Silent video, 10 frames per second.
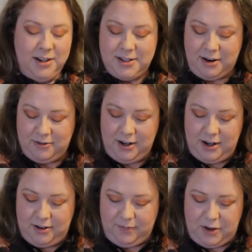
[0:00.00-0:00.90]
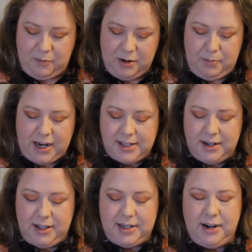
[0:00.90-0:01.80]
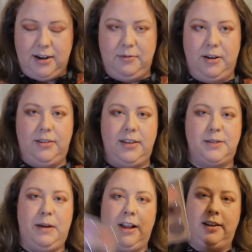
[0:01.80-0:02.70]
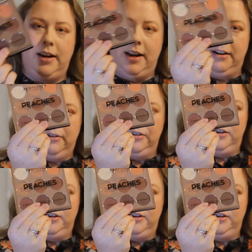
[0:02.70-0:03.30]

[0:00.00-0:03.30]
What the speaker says: So we're basically done with this palette here.